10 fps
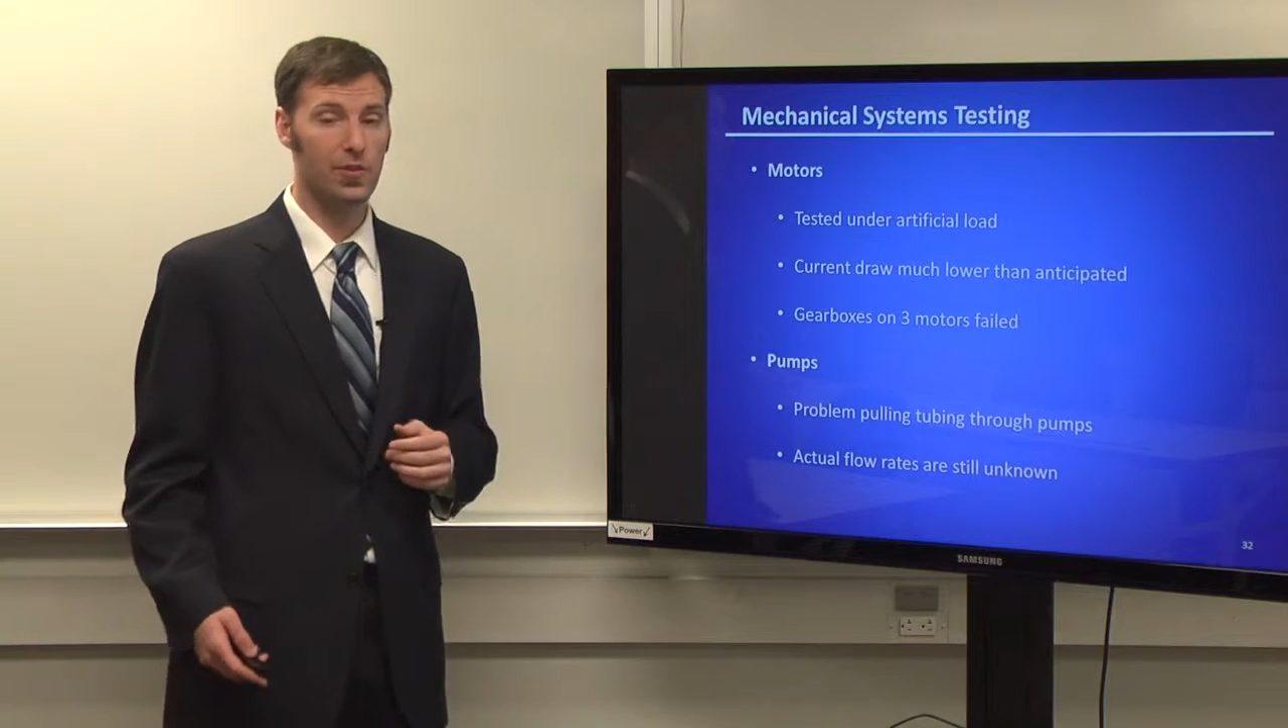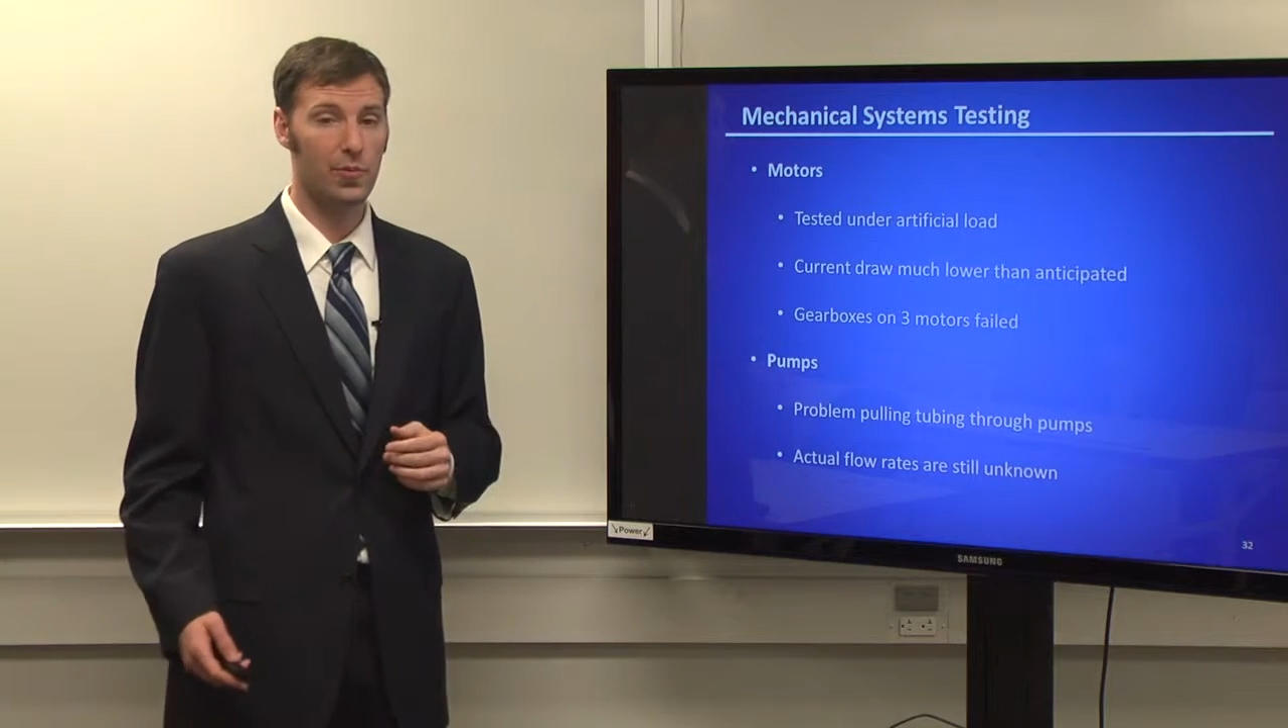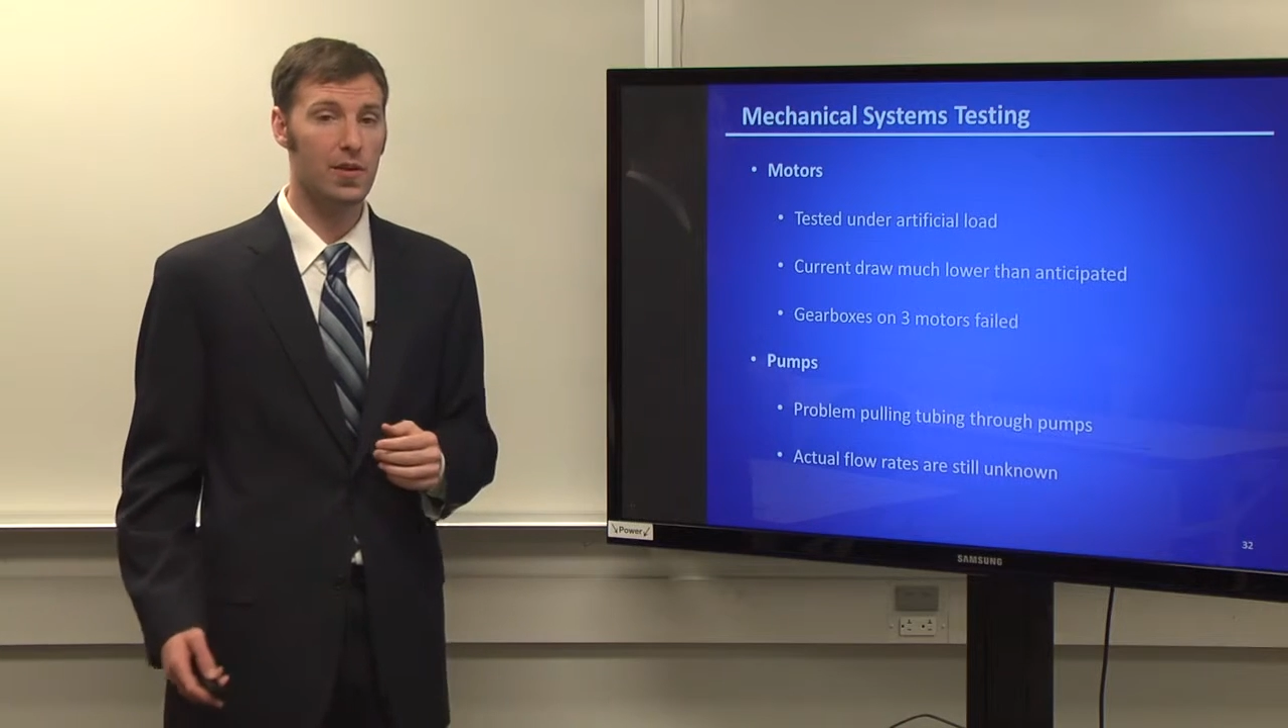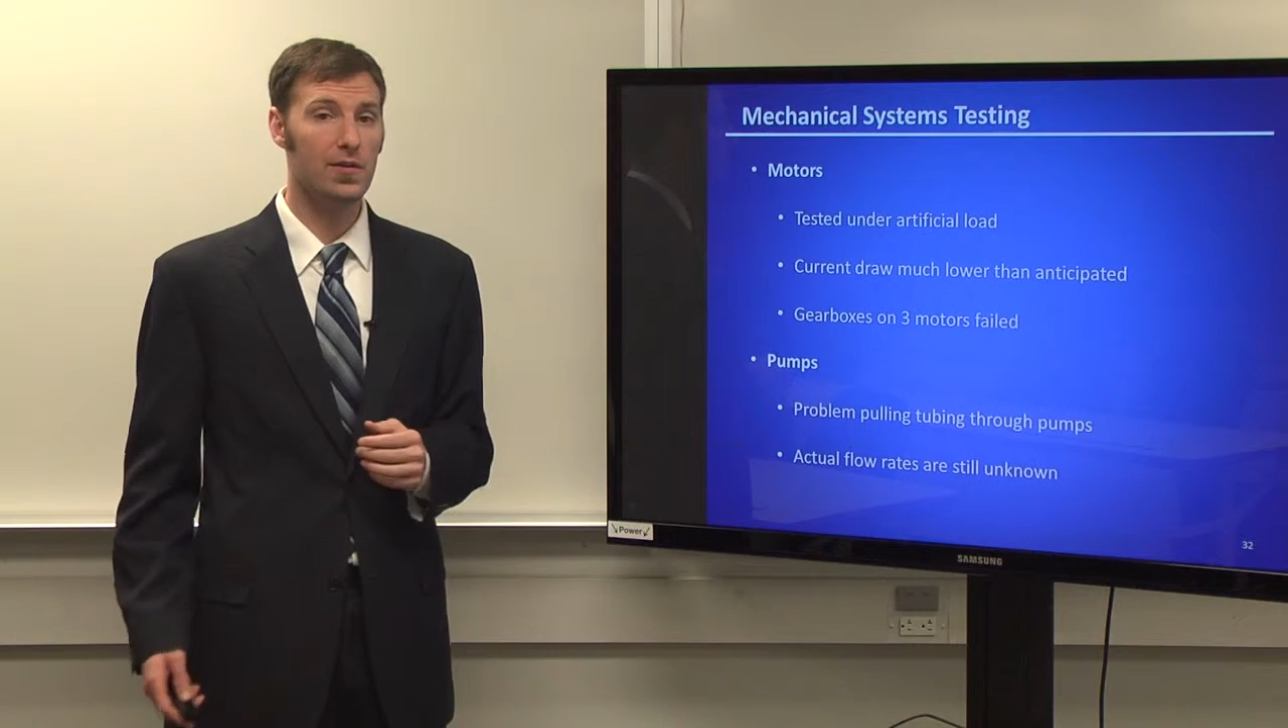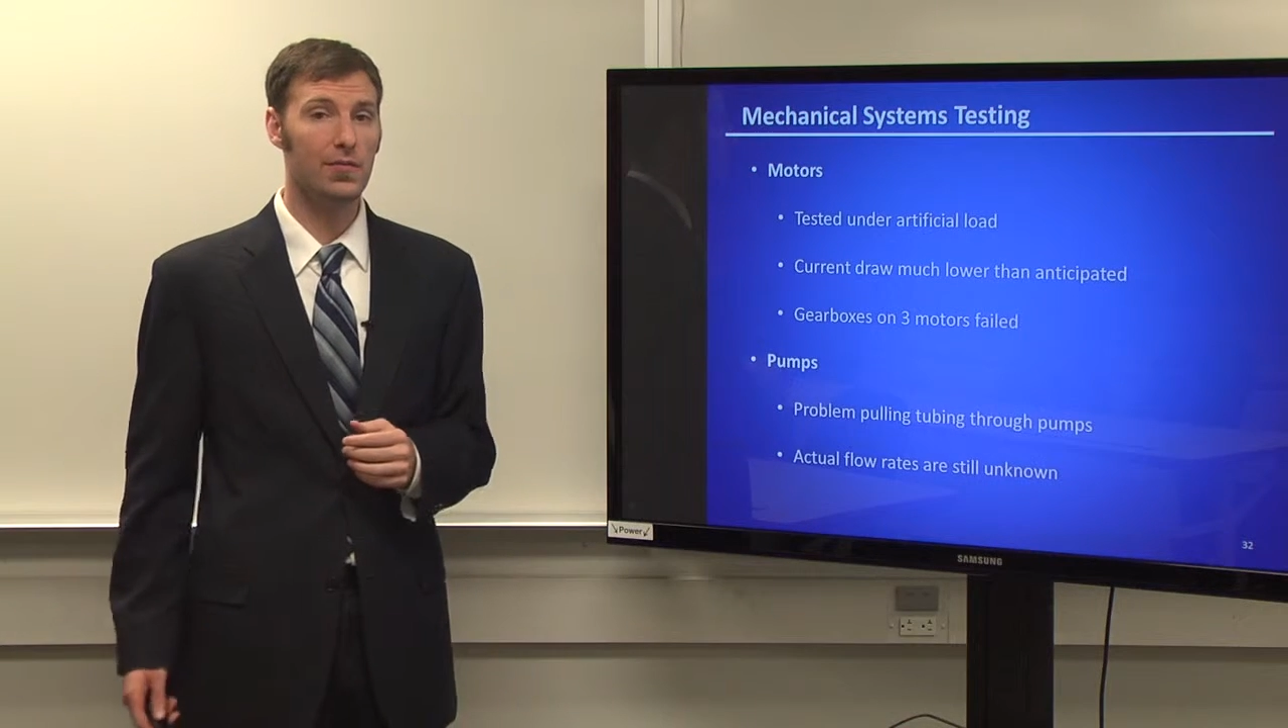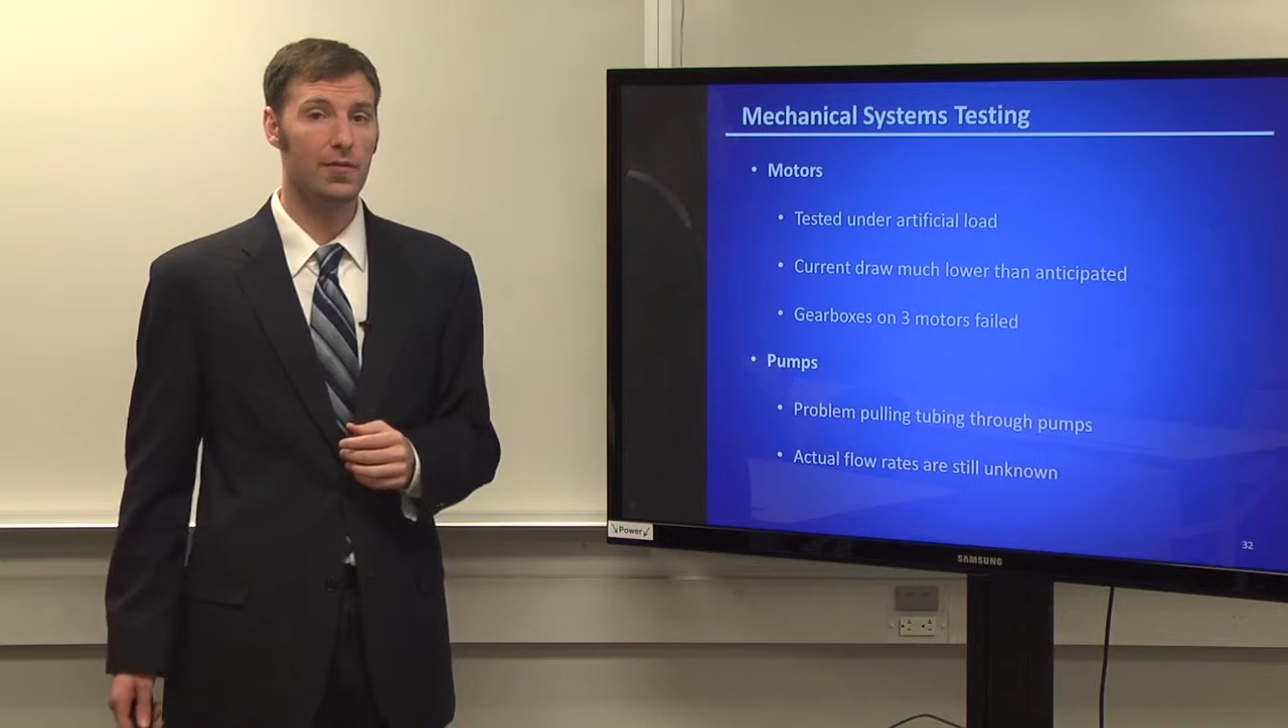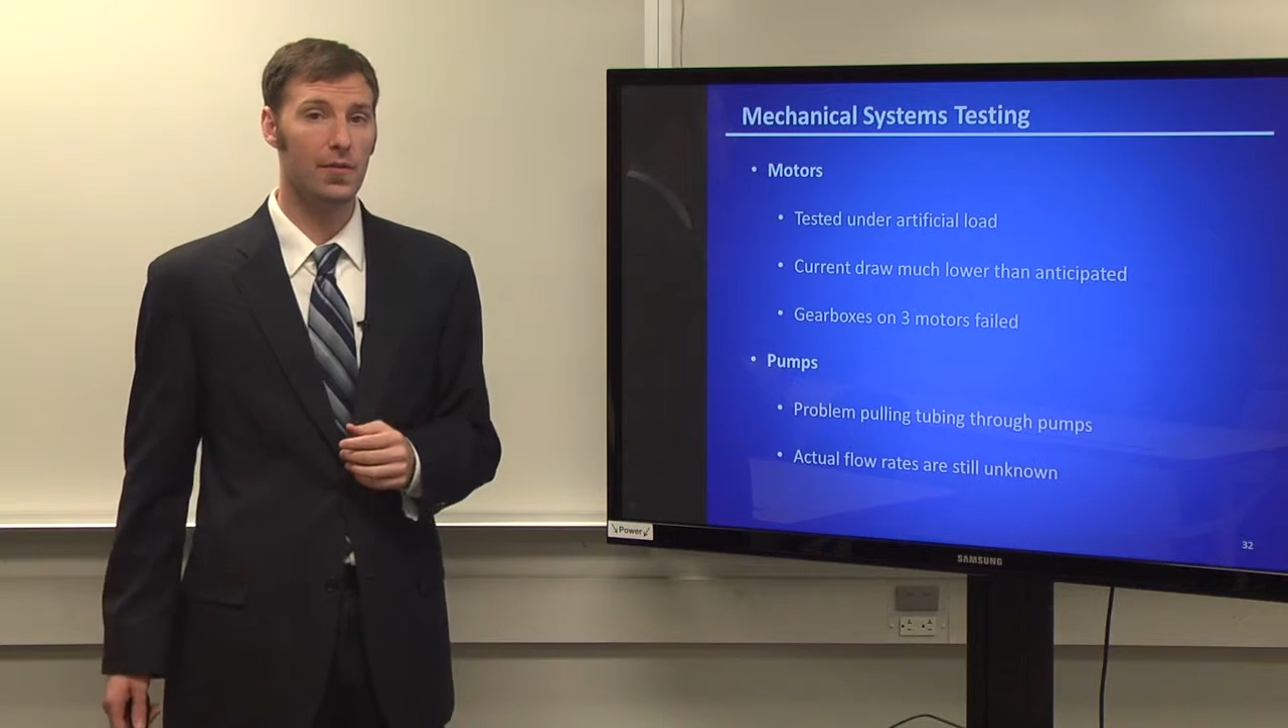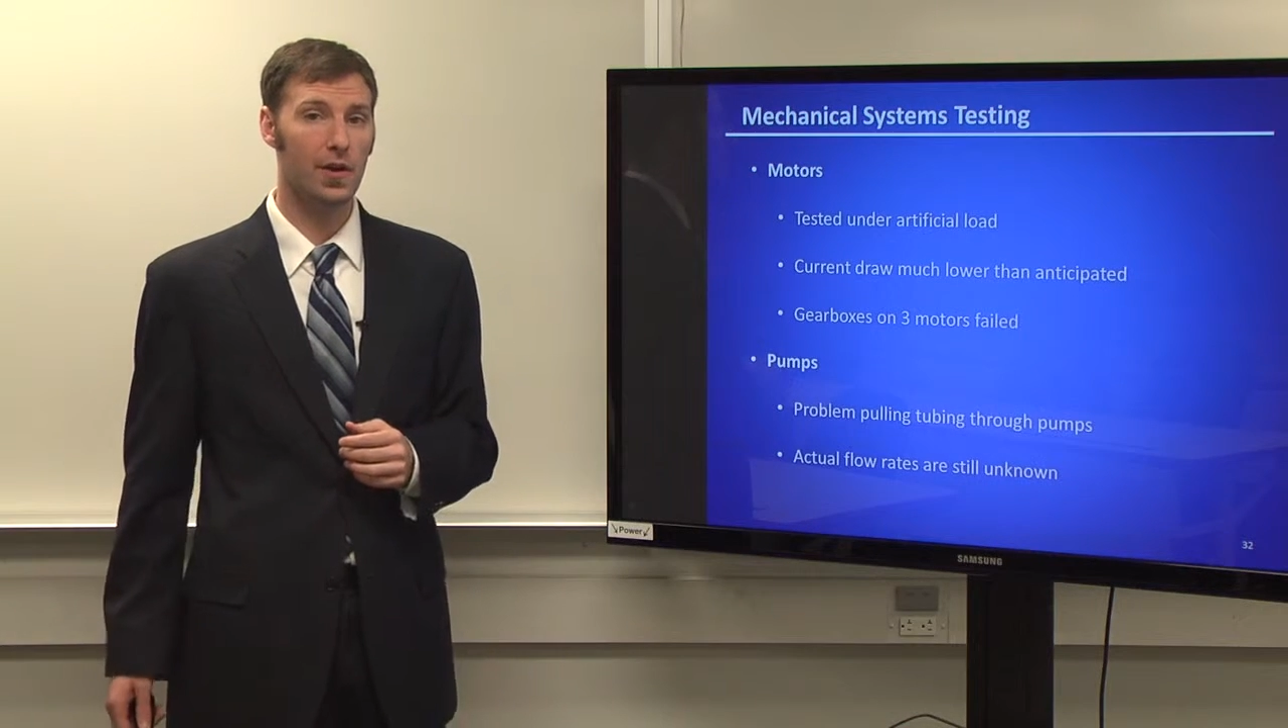3 of